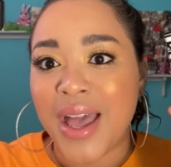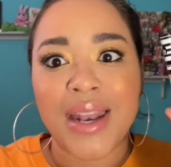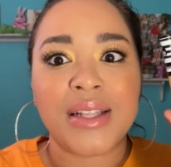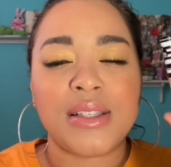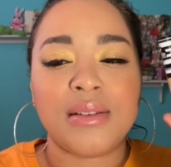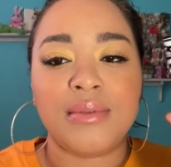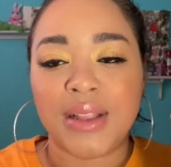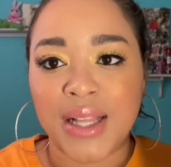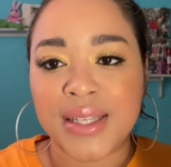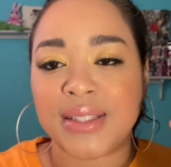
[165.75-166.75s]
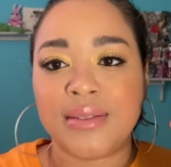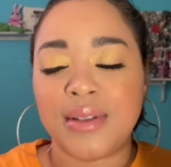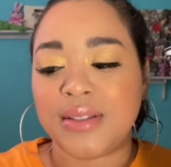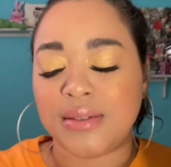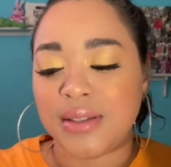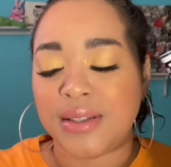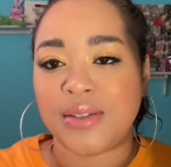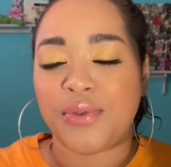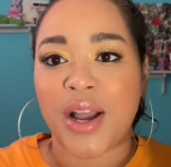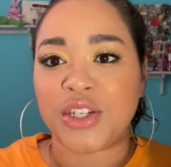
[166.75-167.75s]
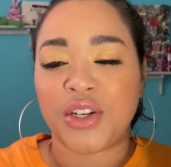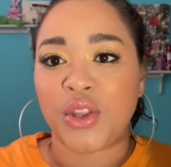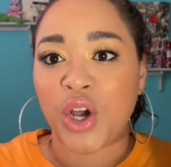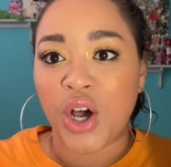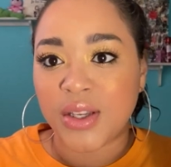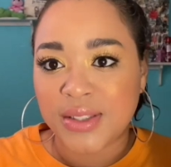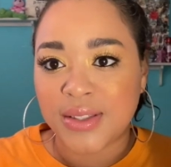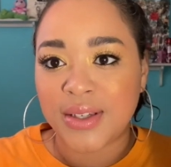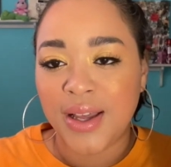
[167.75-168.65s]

and it's less, it's, it's a fraction of the cost.